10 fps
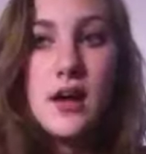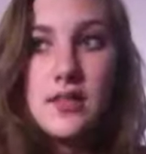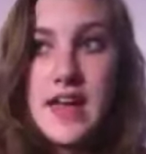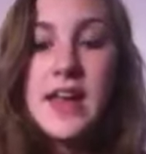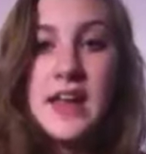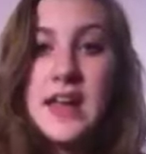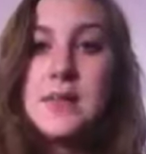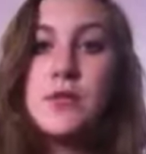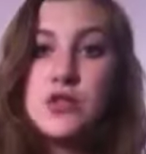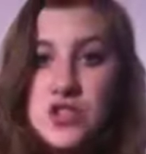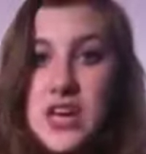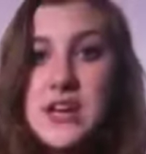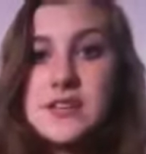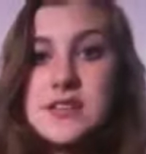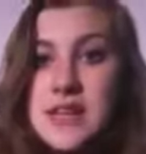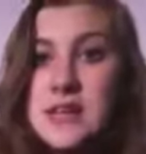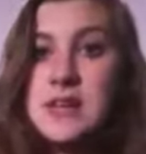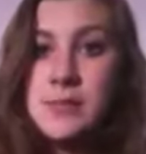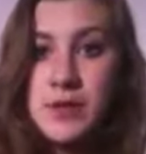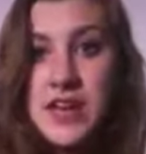that an animal shits
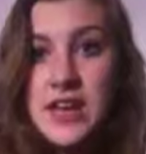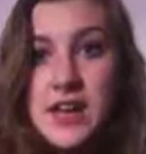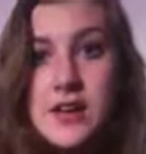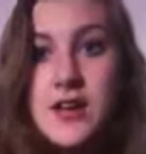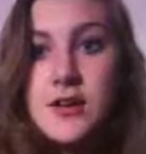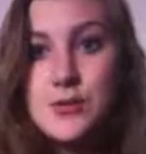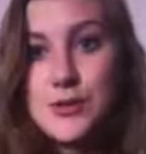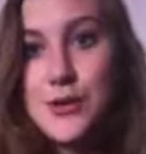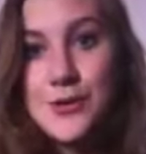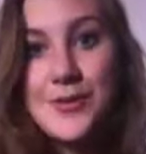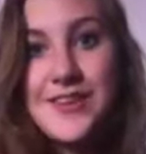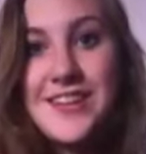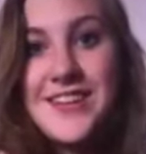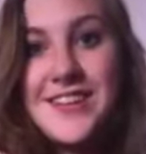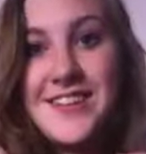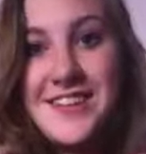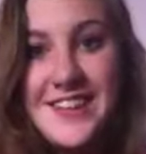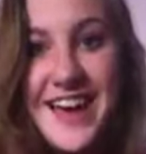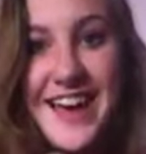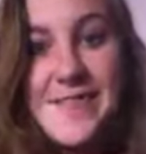in the planet. So,
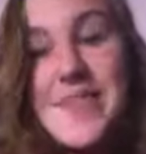yeah.